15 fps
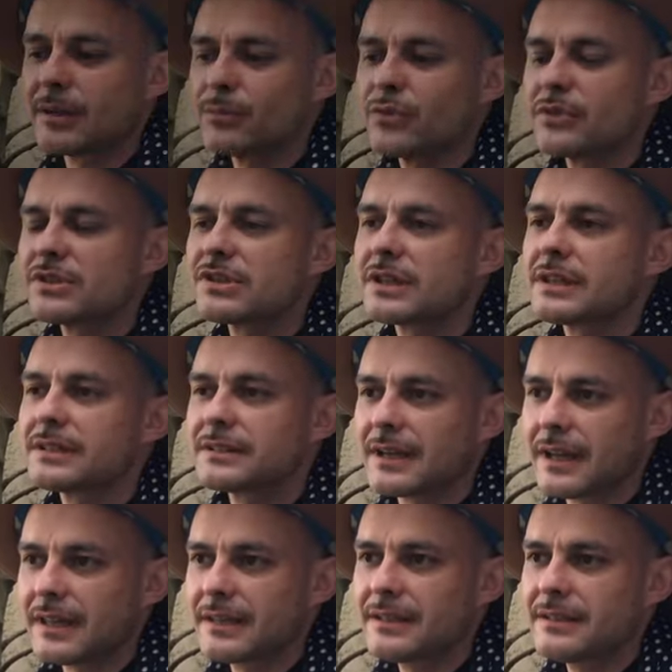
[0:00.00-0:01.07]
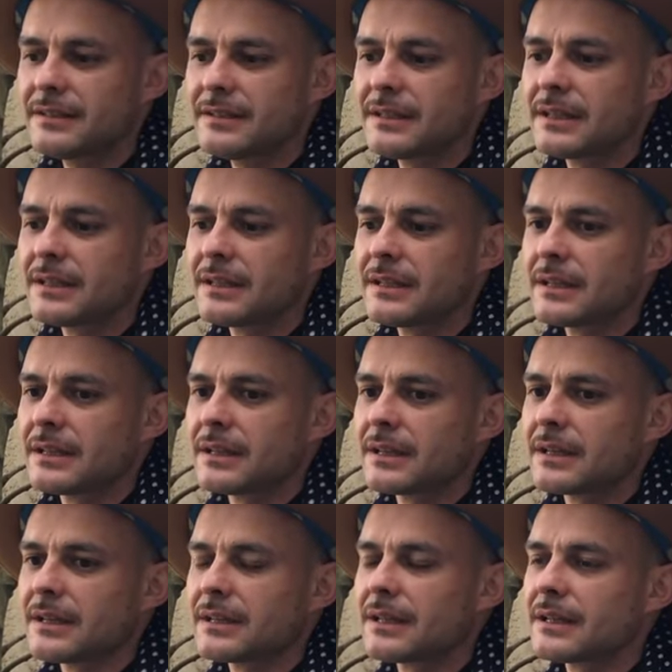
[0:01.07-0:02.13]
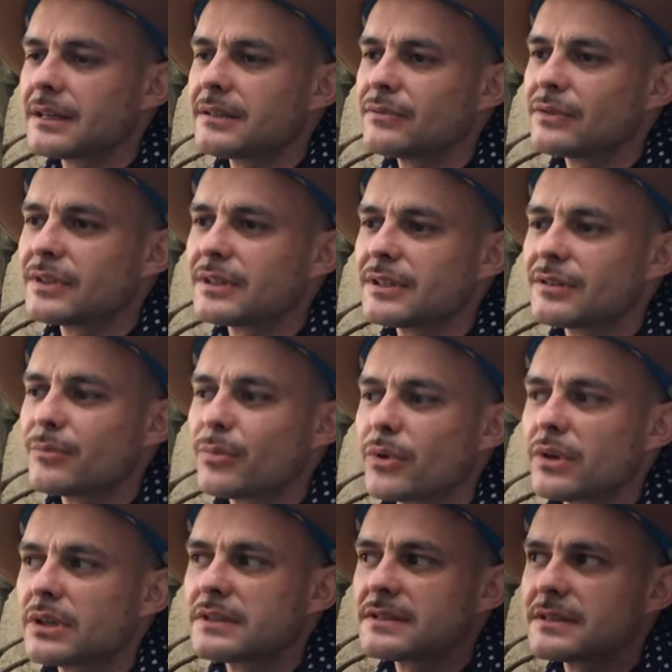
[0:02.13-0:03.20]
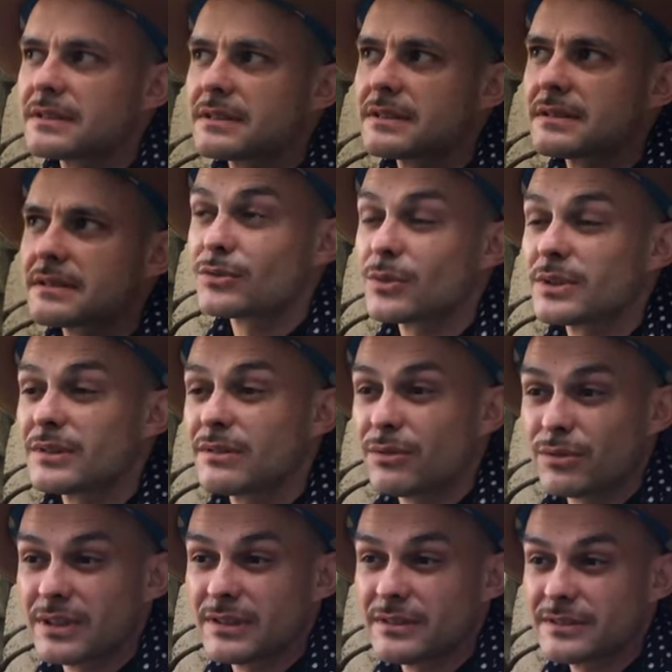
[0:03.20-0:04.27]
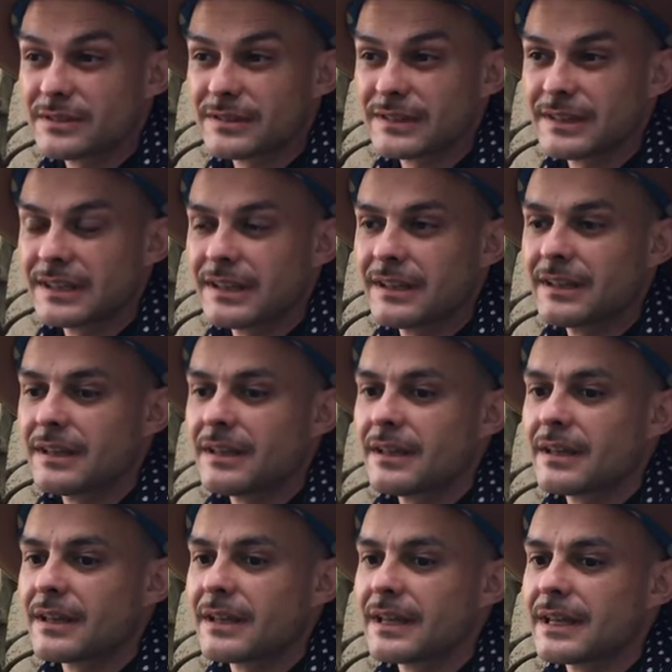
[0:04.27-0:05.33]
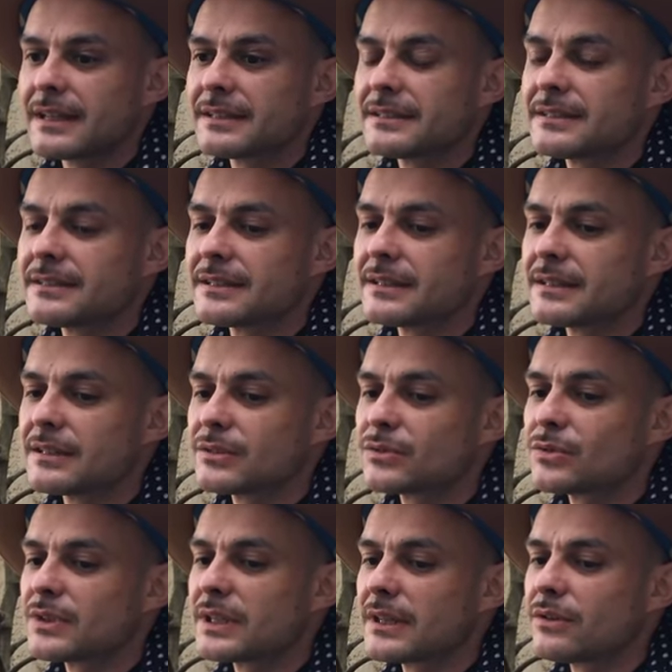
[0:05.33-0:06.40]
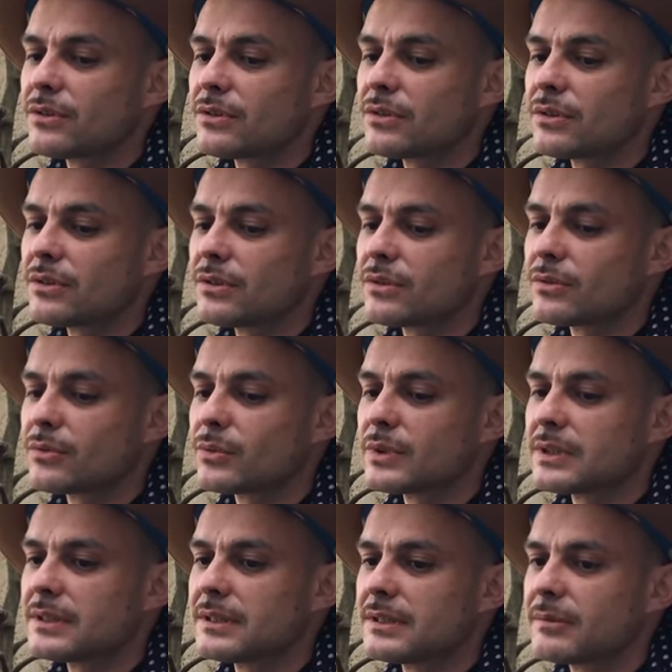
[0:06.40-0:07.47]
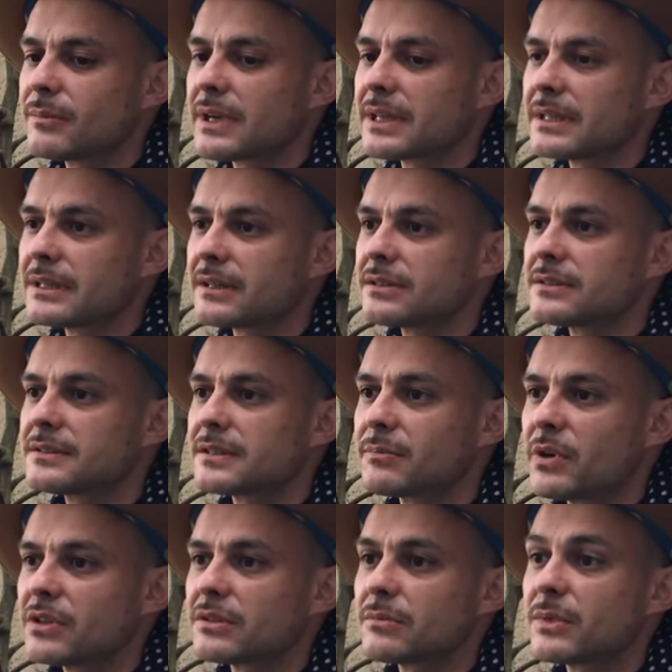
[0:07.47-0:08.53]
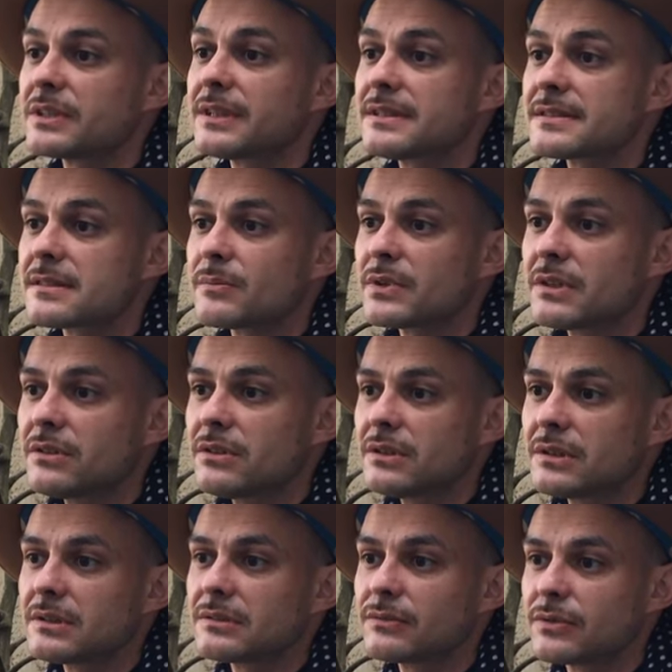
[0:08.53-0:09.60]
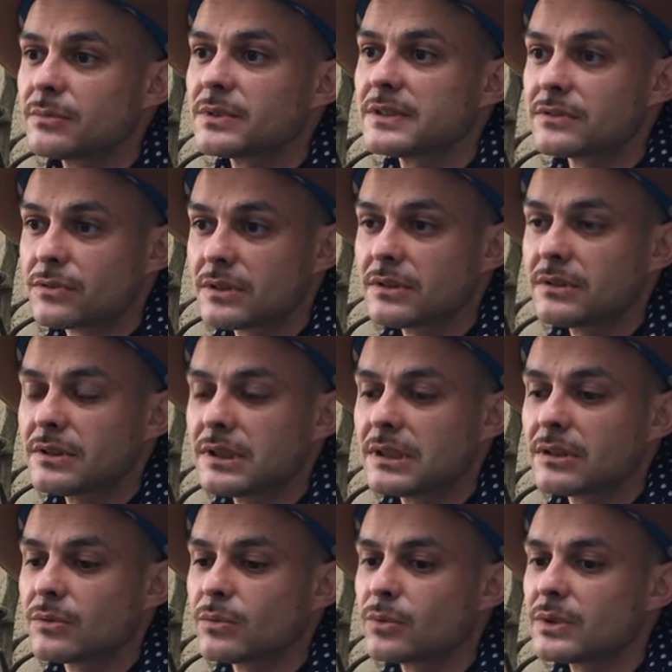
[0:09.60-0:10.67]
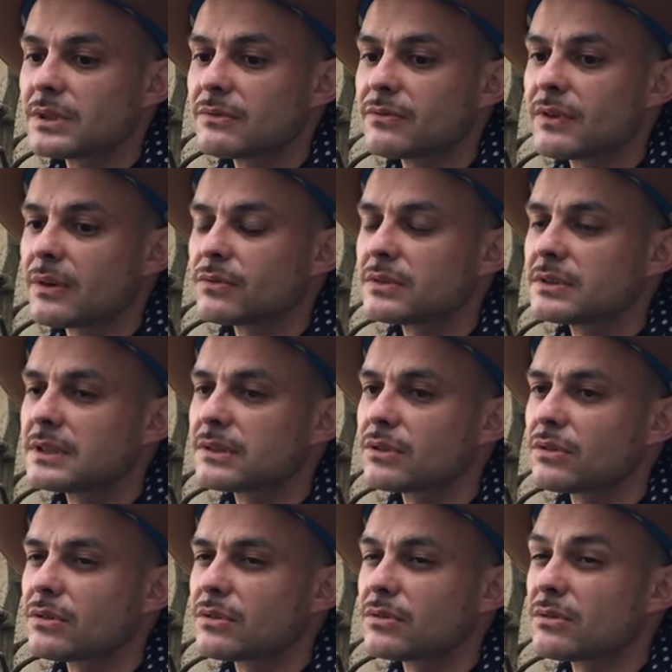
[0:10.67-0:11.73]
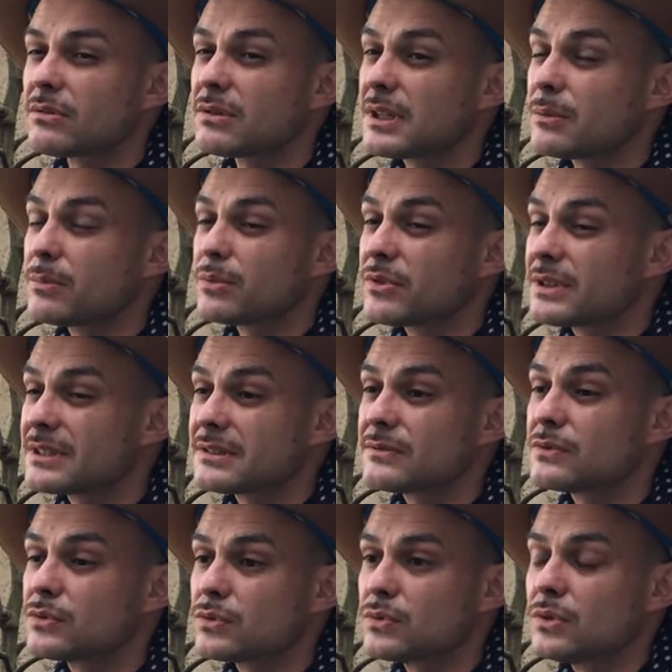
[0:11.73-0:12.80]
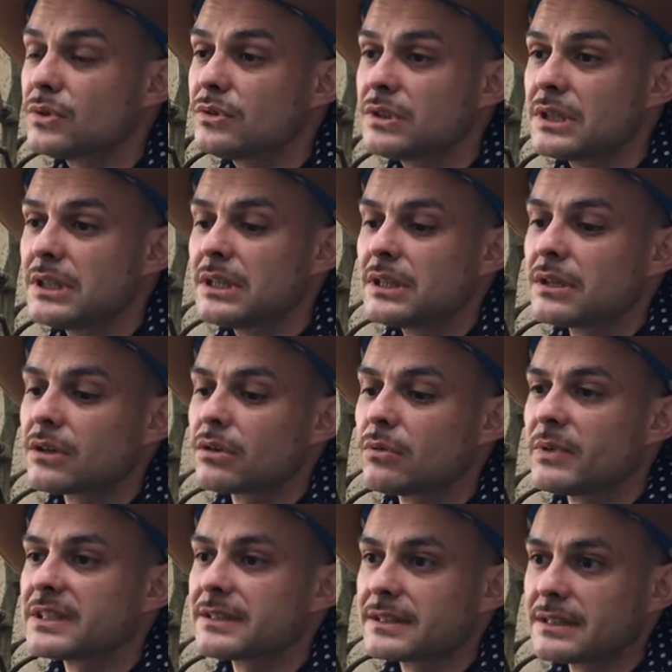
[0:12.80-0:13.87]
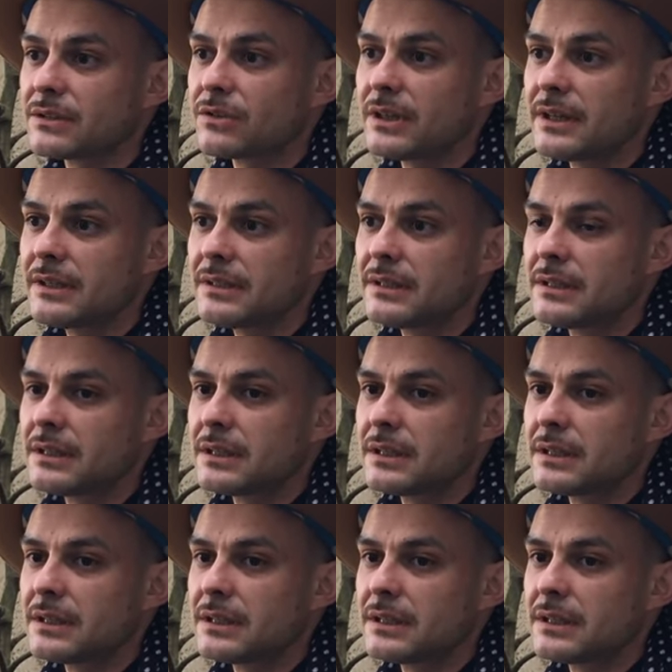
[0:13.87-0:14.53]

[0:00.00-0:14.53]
I'm originally Italian and I live in Berlin since twenty-three years. And uh, together with uh, my artistic partner Matan Zamir from Israel, we founded the collaborative duo called Mata Nicola,